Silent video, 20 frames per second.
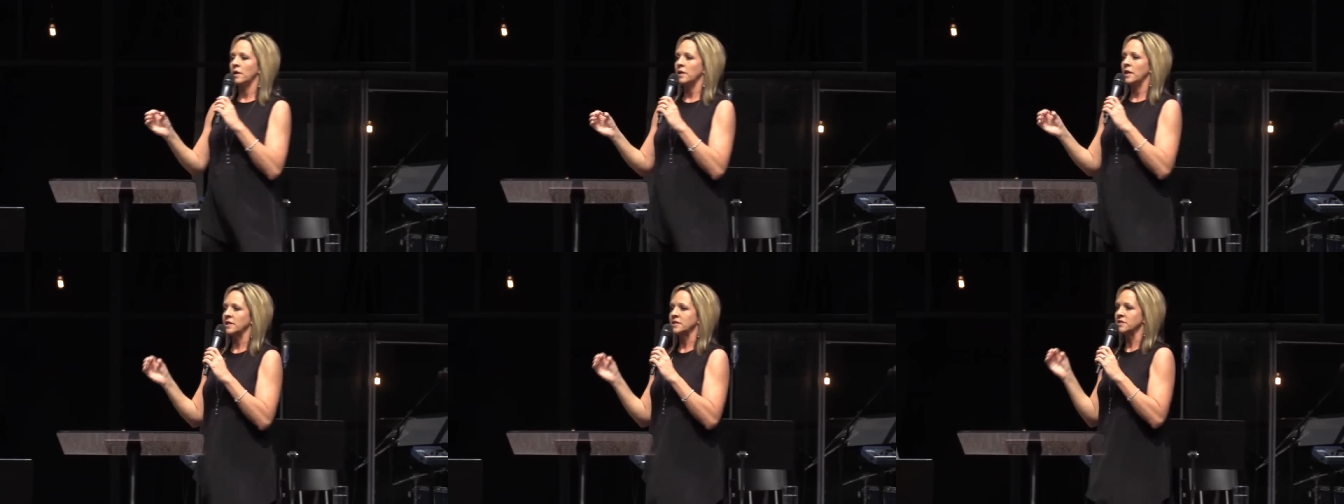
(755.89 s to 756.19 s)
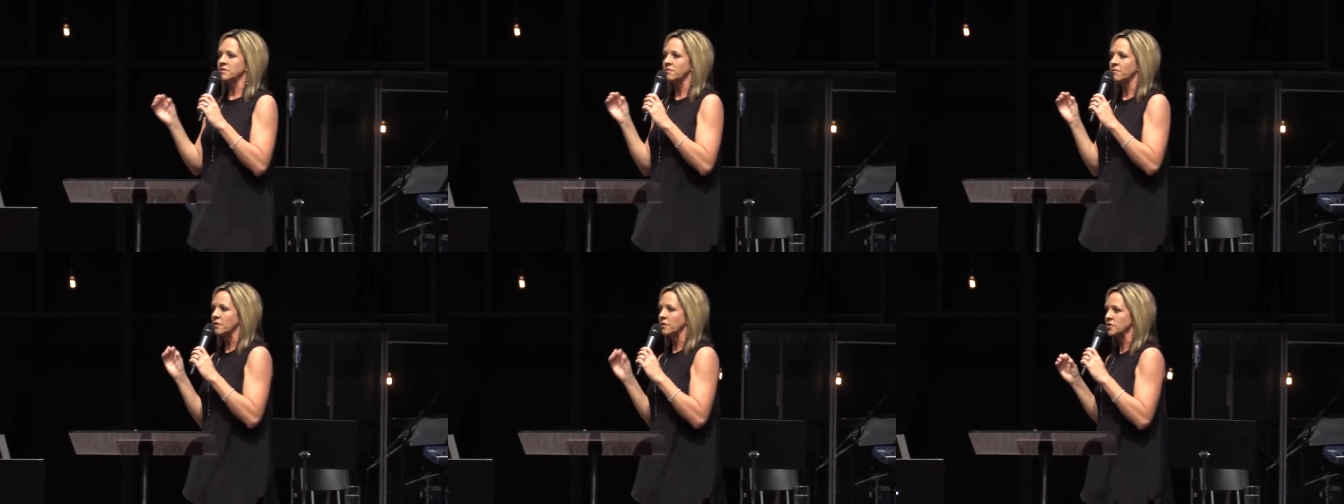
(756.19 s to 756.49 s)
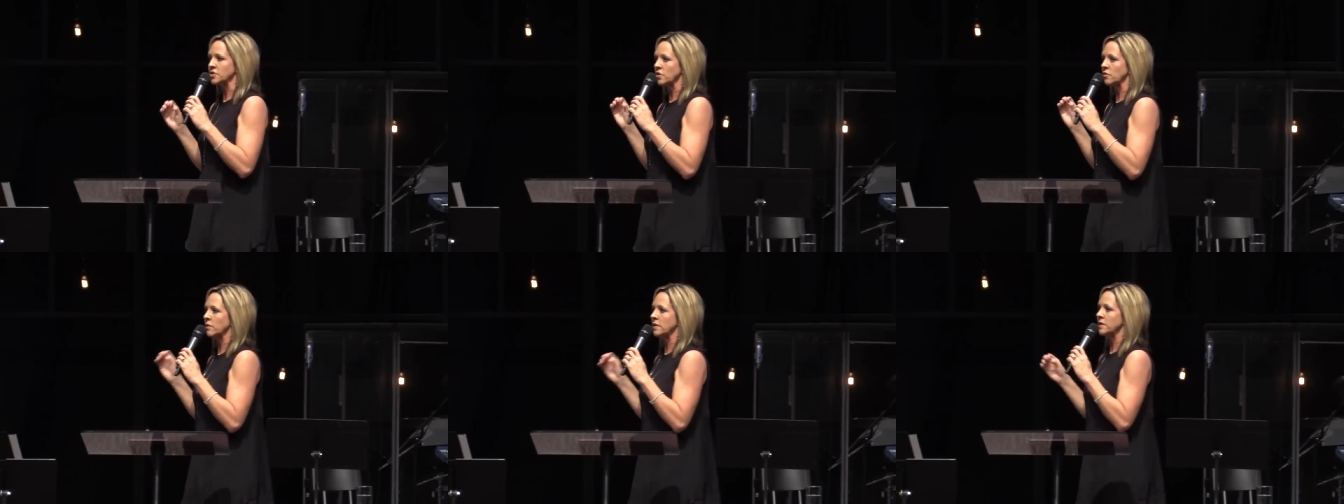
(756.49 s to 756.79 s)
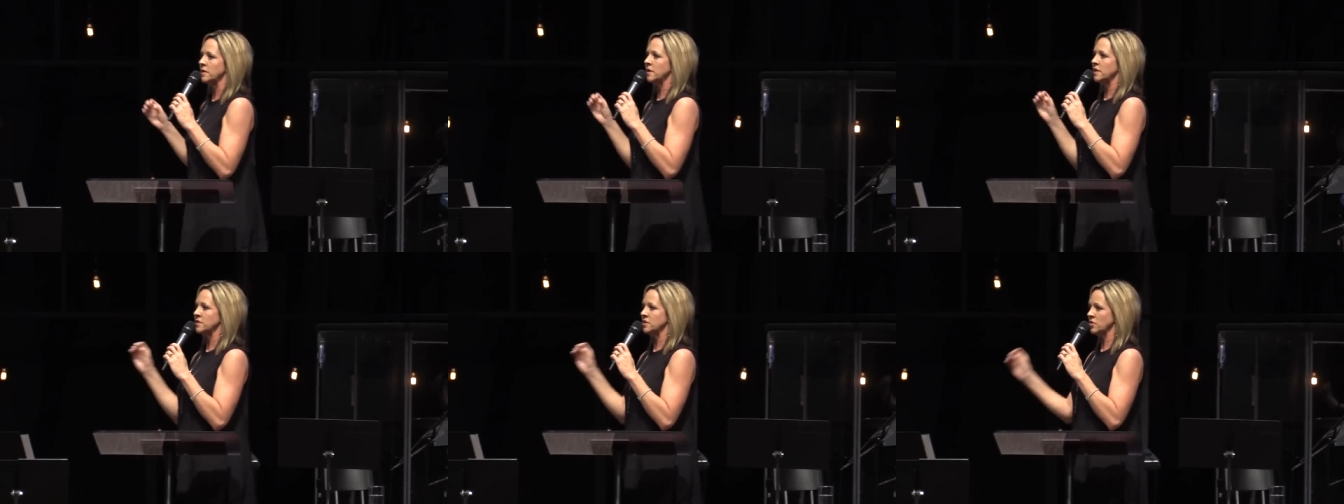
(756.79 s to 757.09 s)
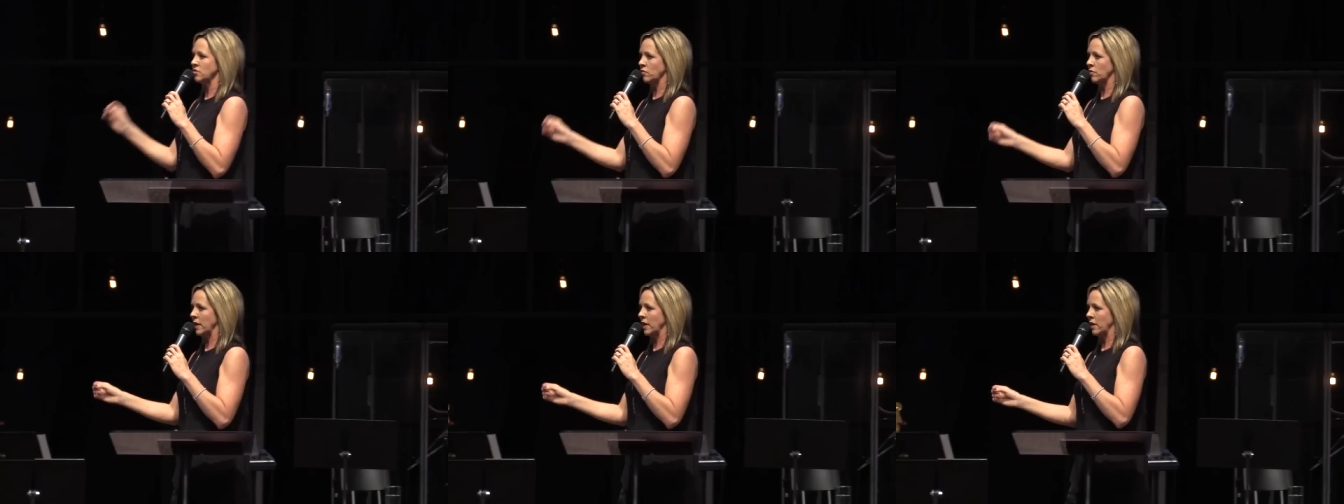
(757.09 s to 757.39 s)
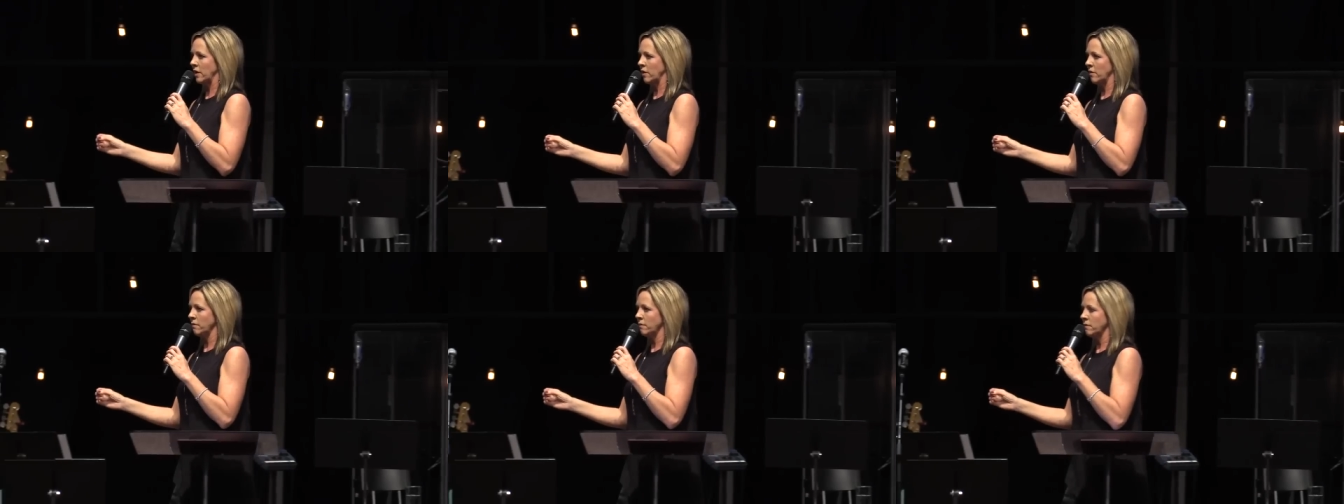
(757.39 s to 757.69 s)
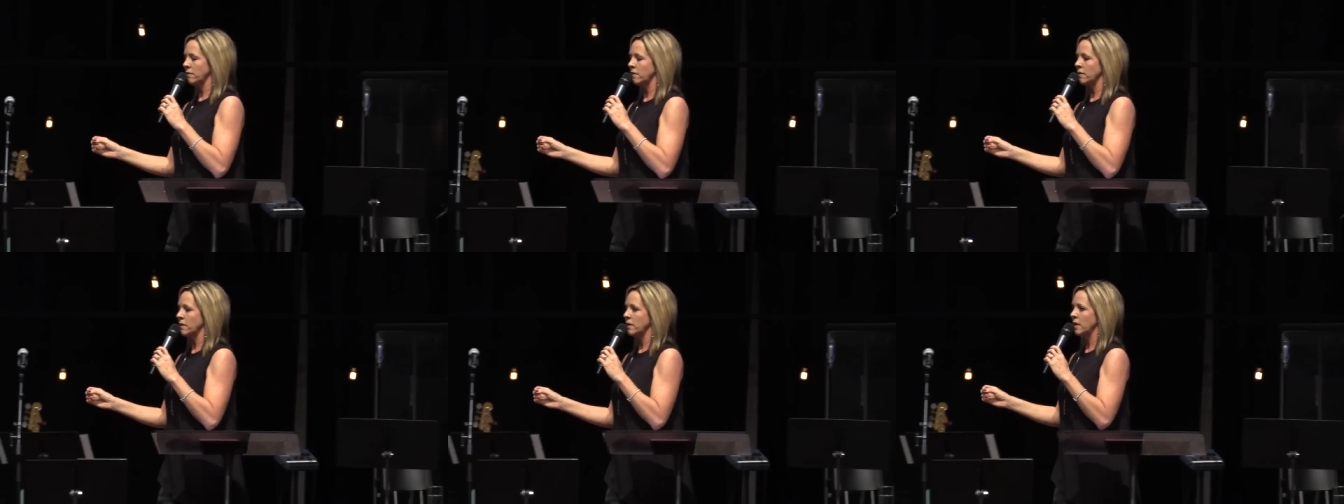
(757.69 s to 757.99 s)
That's in 1 Corinthians 12.
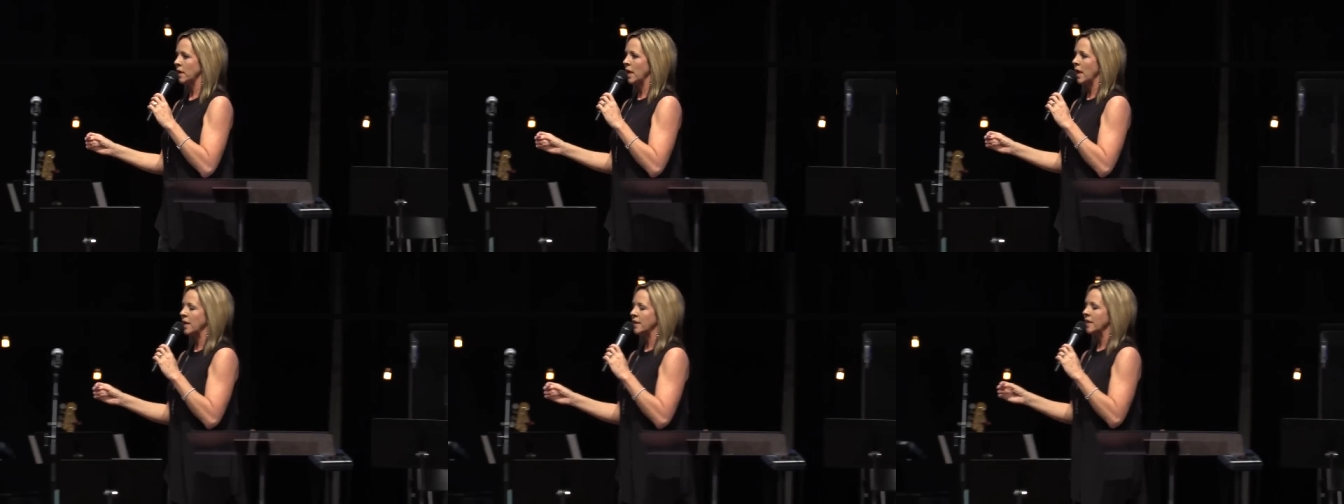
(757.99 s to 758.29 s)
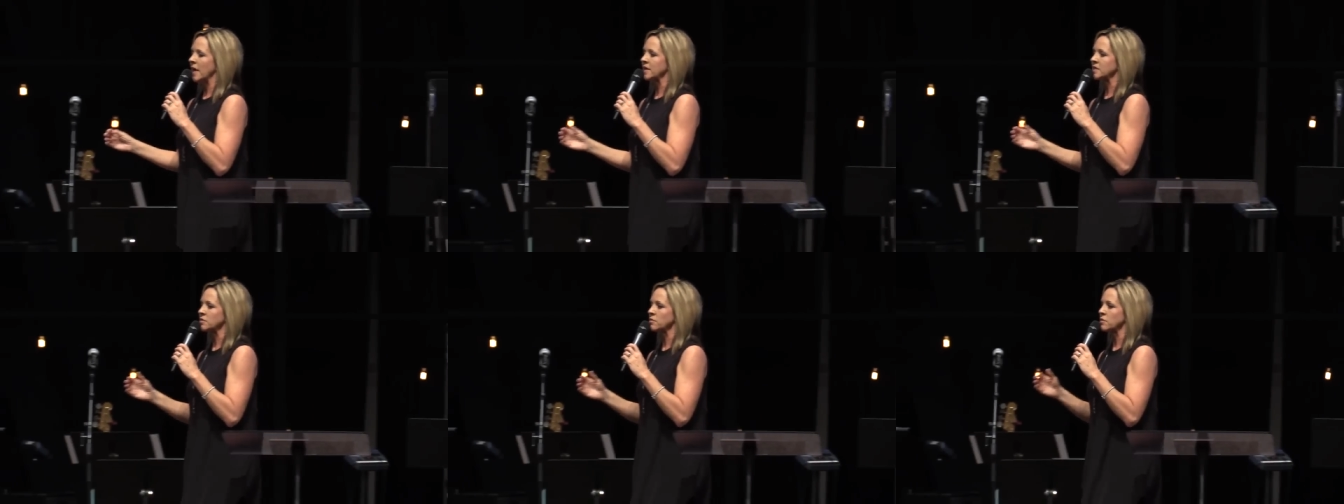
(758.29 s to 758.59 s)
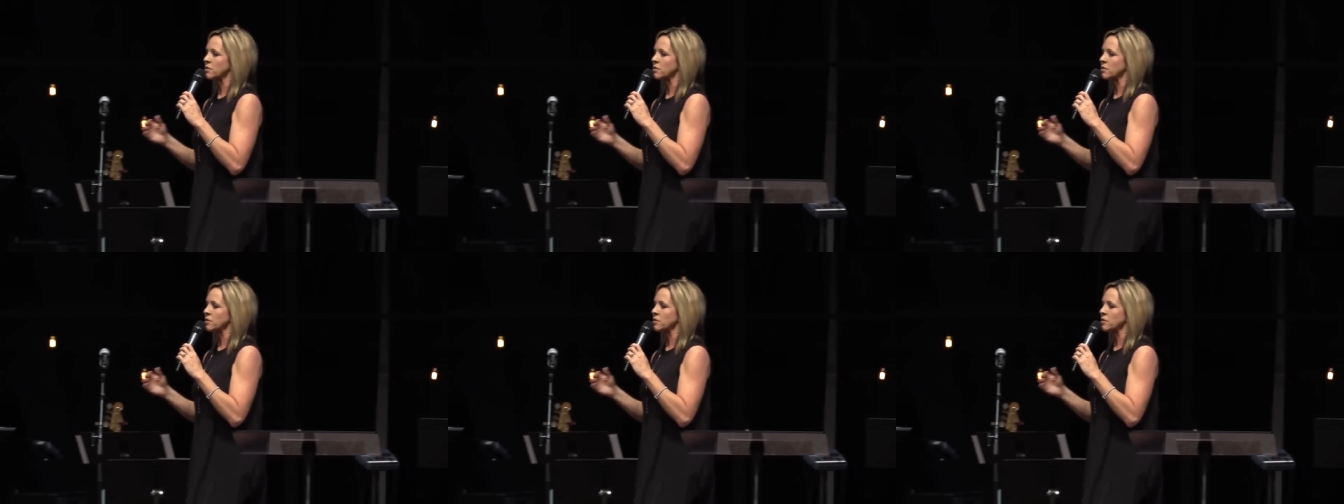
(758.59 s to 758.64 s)
That's